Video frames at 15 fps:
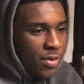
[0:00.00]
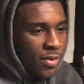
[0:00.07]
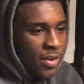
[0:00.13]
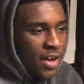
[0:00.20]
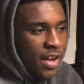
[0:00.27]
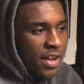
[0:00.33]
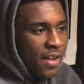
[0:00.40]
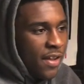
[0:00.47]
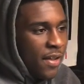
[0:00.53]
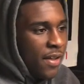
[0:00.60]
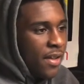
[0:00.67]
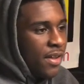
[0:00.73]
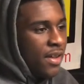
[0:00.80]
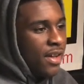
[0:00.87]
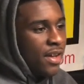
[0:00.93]
Right. KMurda Da
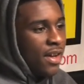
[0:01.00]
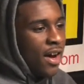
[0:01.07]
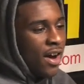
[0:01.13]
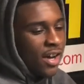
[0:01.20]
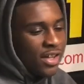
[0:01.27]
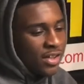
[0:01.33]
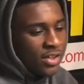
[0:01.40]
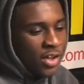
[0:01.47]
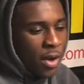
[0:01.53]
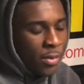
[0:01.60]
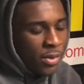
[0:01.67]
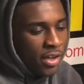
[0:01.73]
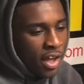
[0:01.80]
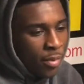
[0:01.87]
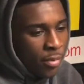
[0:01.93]
Steppa. Ah, just call me
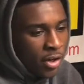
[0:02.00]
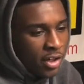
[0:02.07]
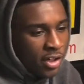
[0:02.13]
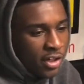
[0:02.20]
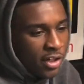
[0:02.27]
KMurda.